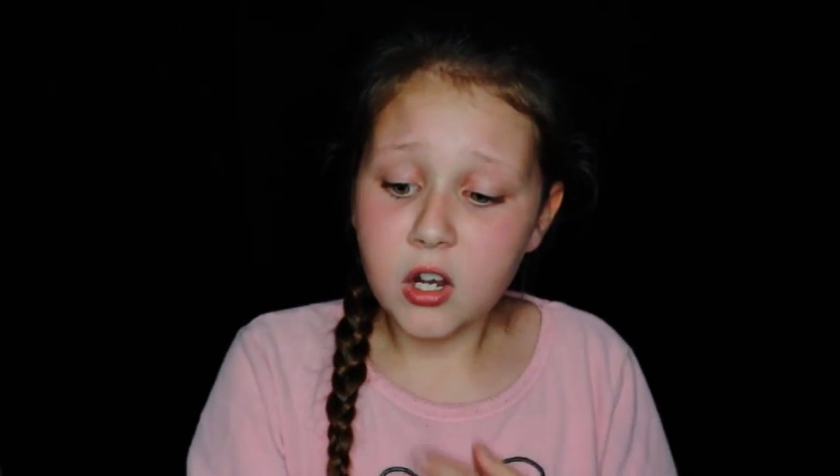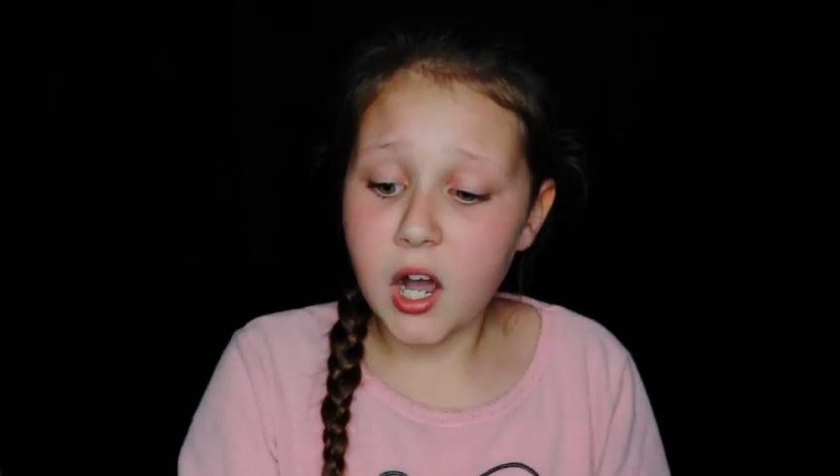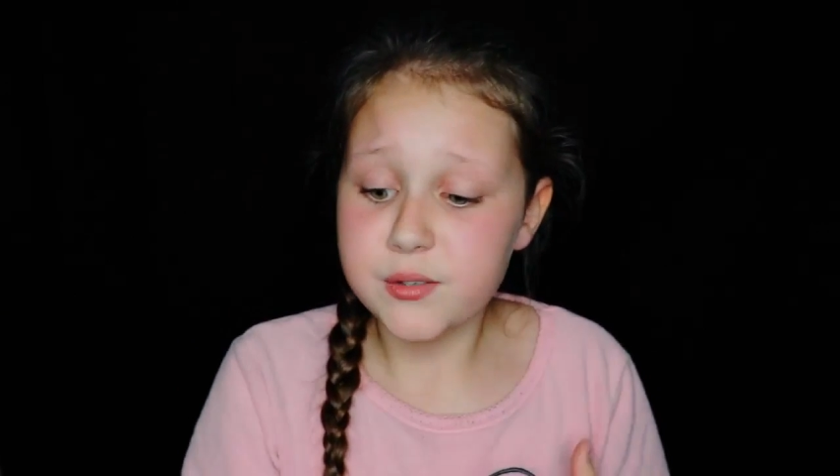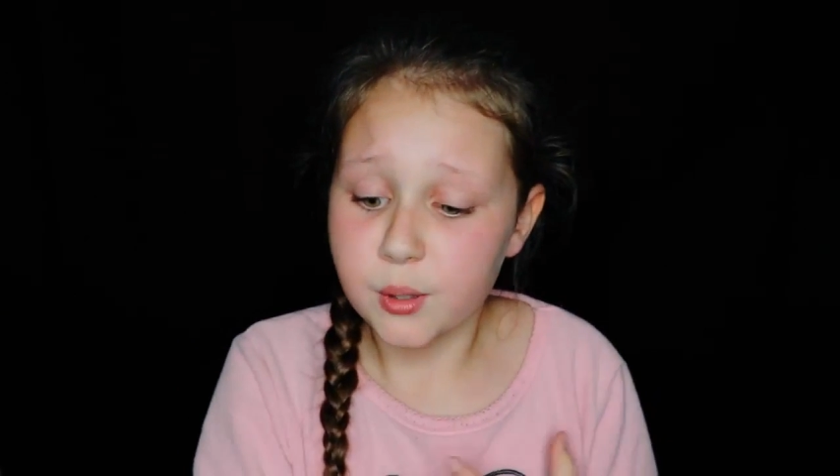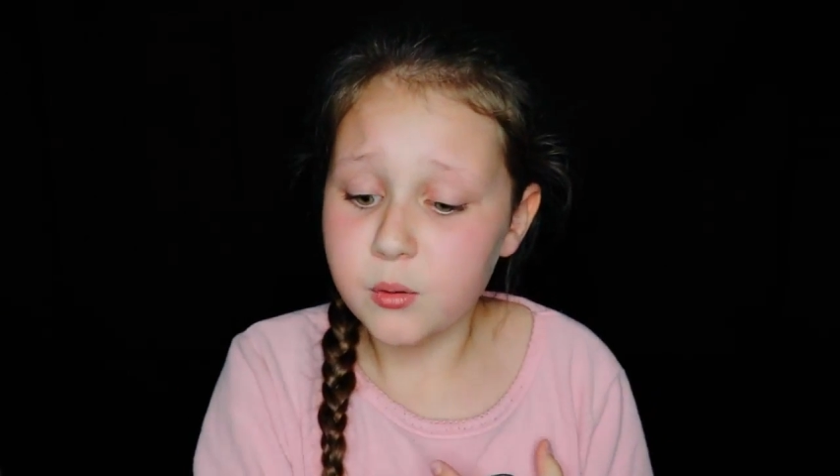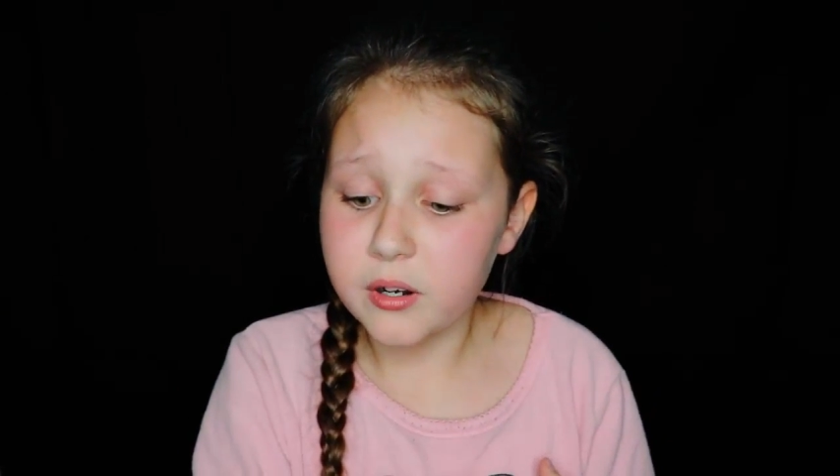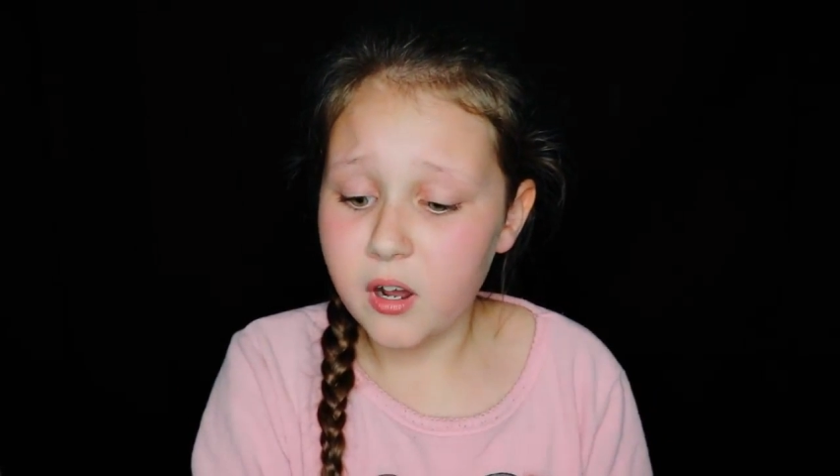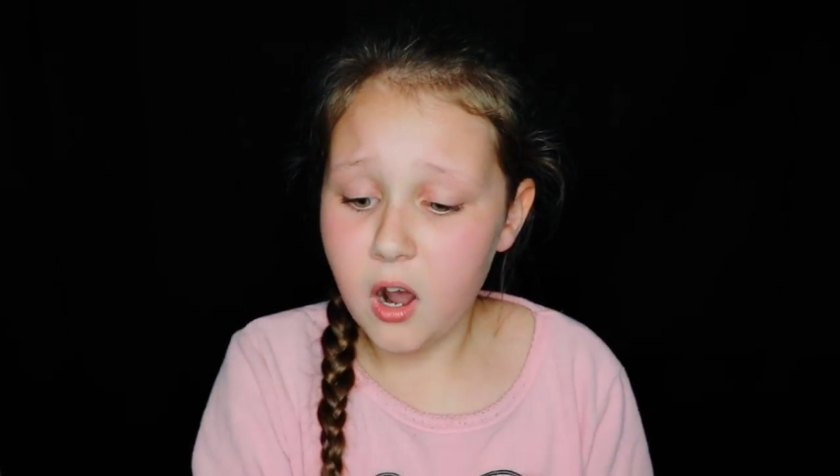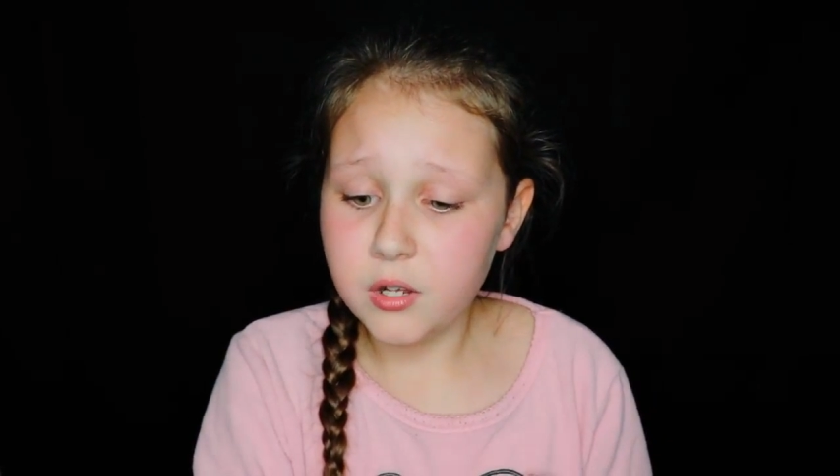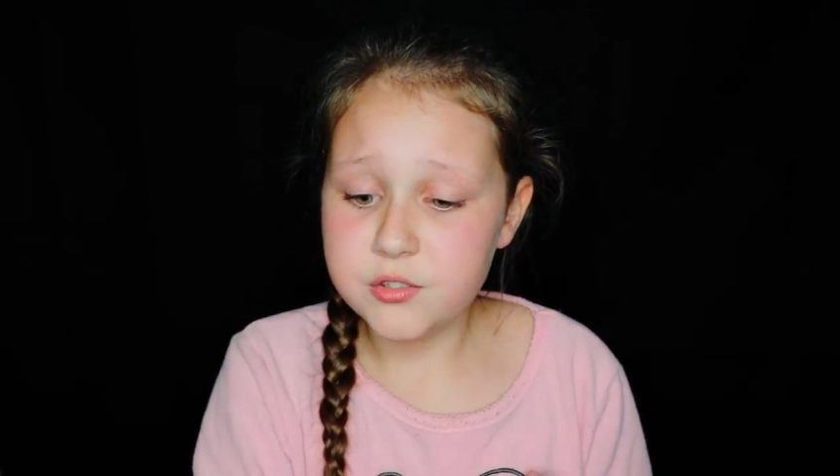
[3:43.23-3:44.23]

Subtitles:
Guys, I'm gonna